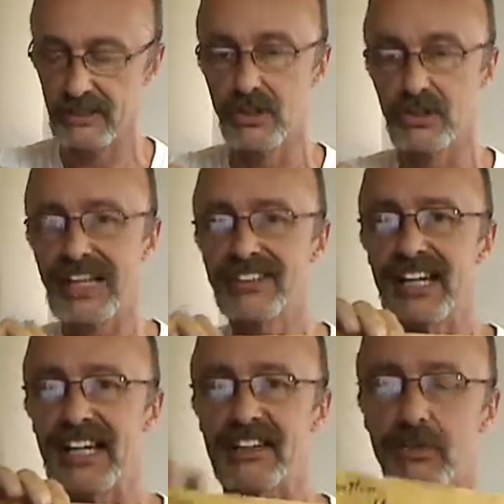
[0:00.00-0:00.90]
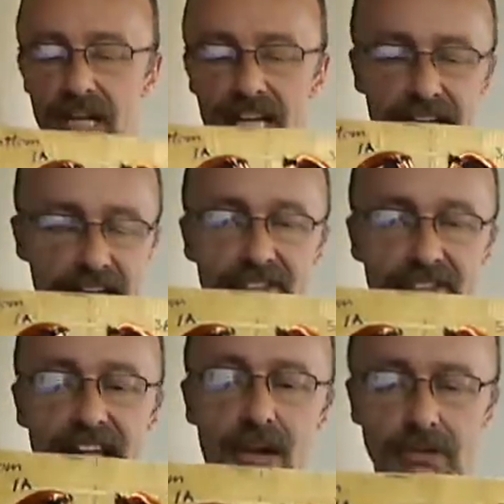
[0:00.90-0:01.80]
So that's kind of the way it
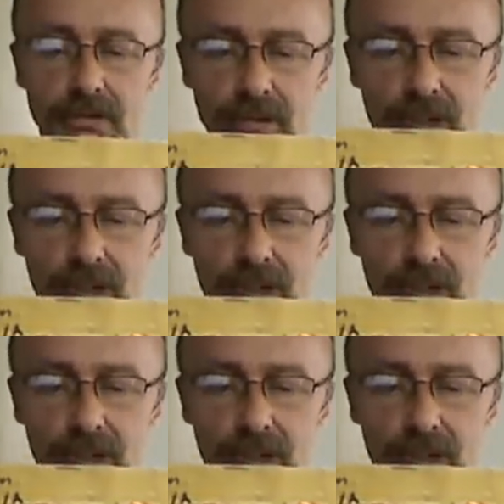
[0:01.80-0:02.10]
is. Now,